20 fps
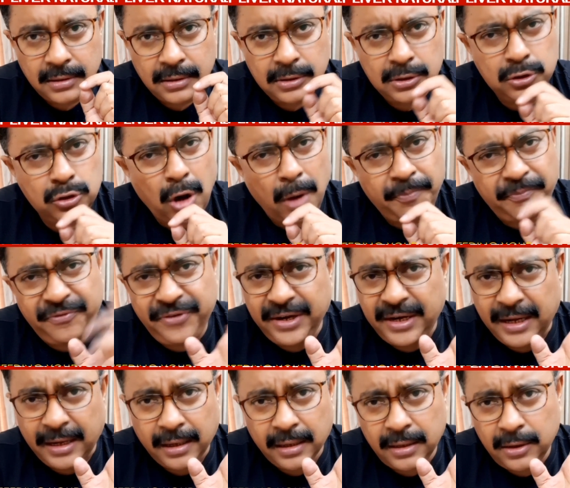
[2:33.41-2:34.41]
Stop
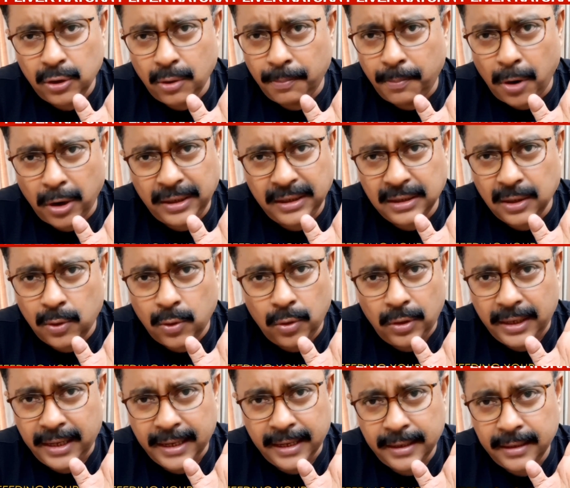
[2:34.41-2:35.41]
feeding your body the
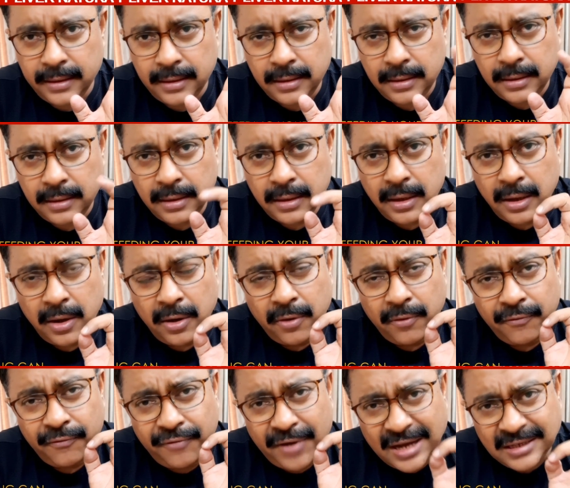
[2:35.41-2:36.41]
whole day.
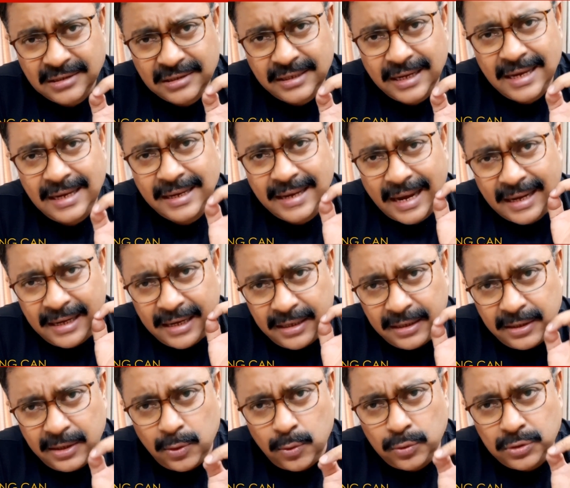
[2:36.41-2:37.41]
Fasting can
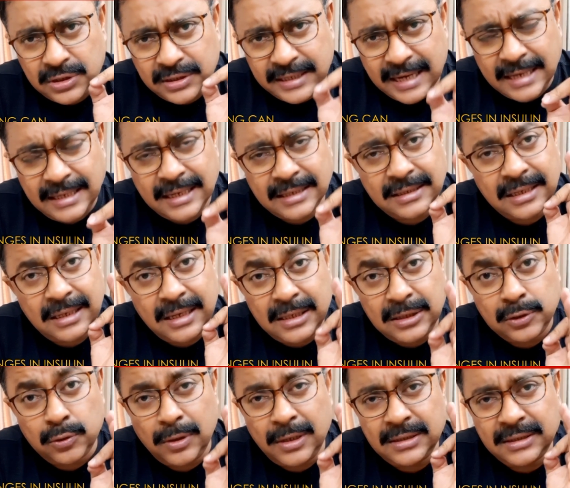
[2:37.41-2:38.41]
induce changes in
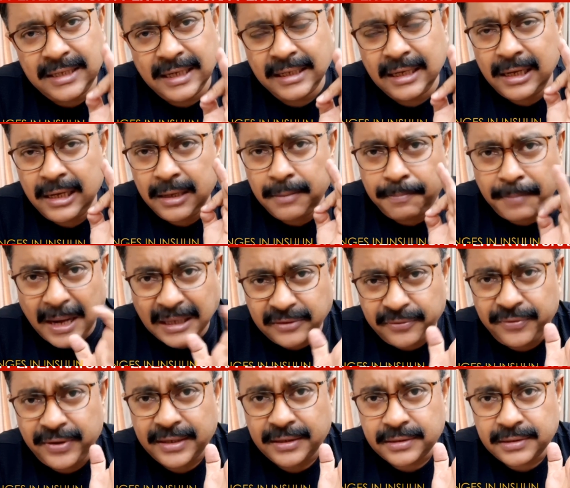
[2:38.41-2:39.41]
insulin signaling
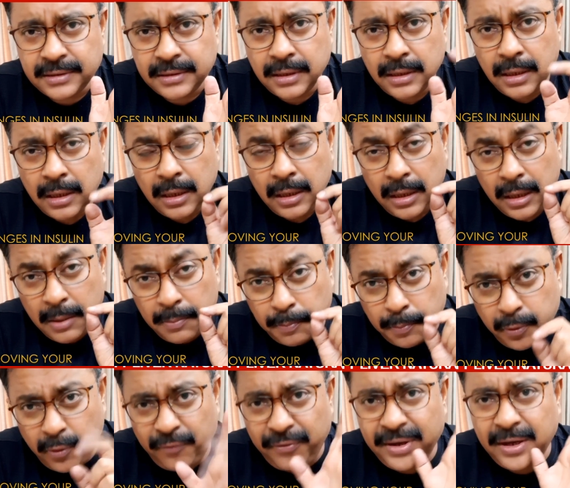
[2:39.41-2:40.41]
pathways,
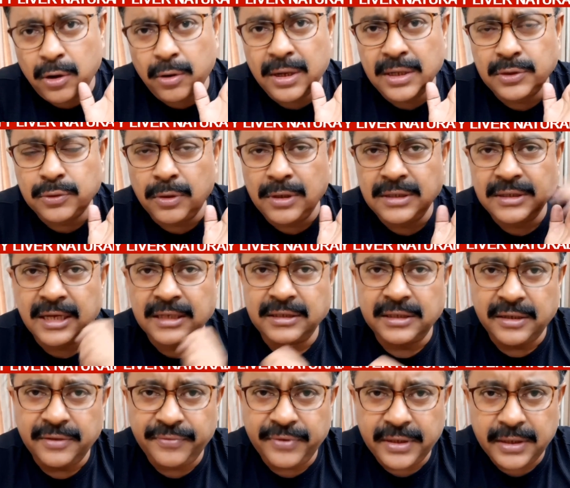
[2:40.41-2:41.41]
improving your insulin
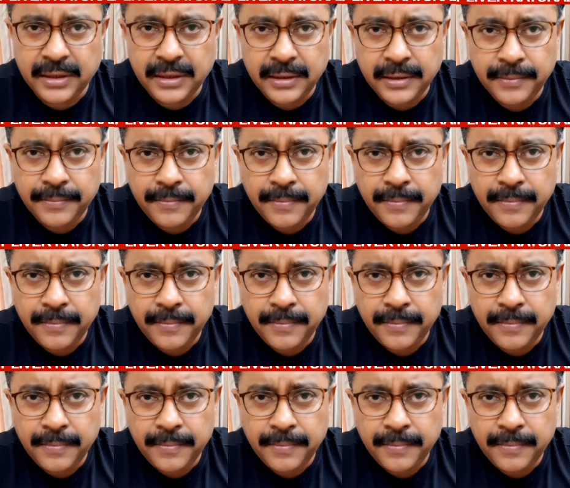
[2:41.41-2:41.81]
sensitivity.